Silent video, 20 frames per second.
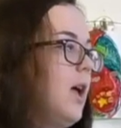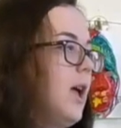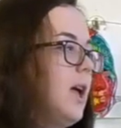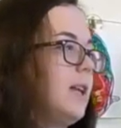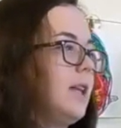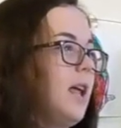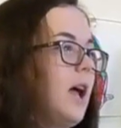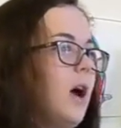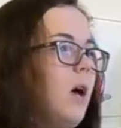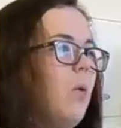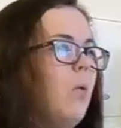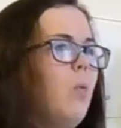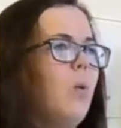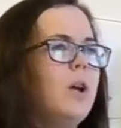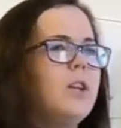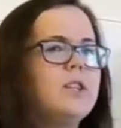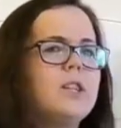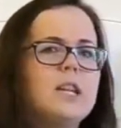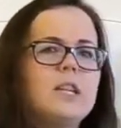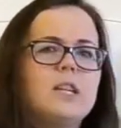And now,
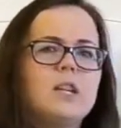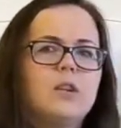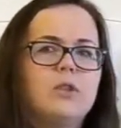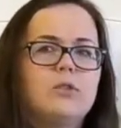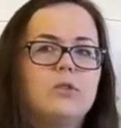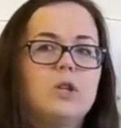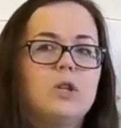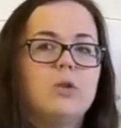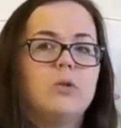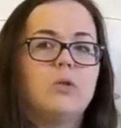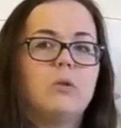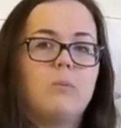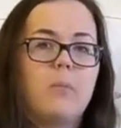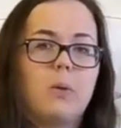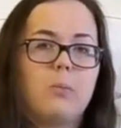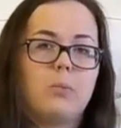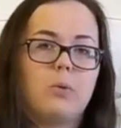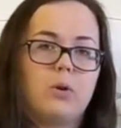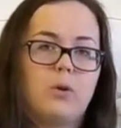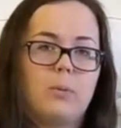what details do you
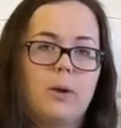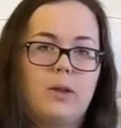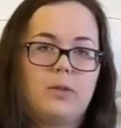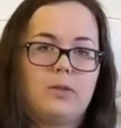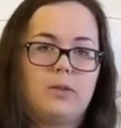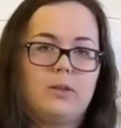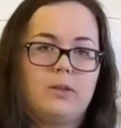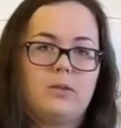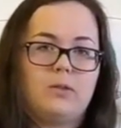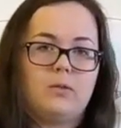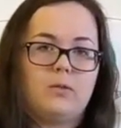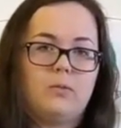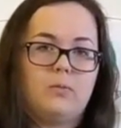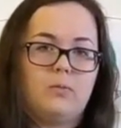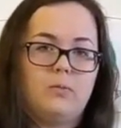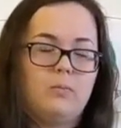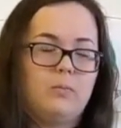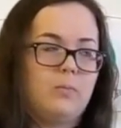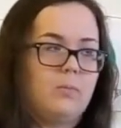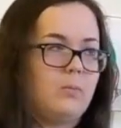remember about this
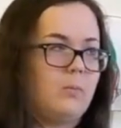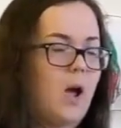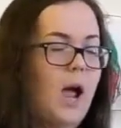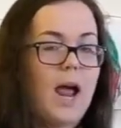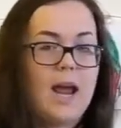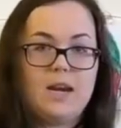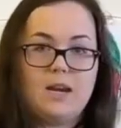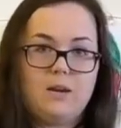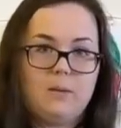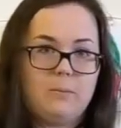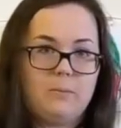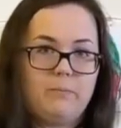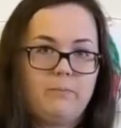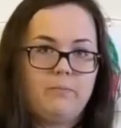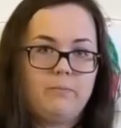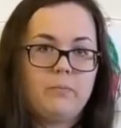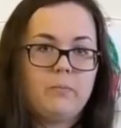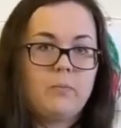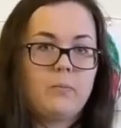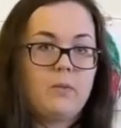item?
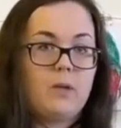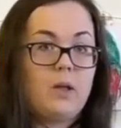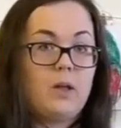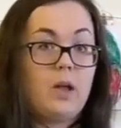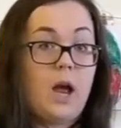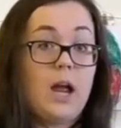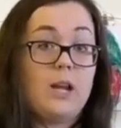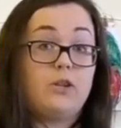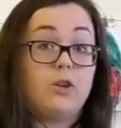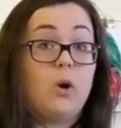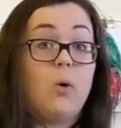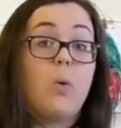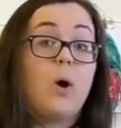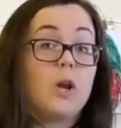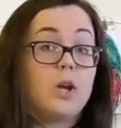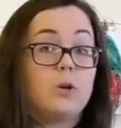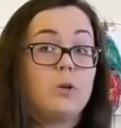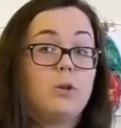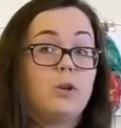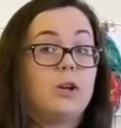I don't want you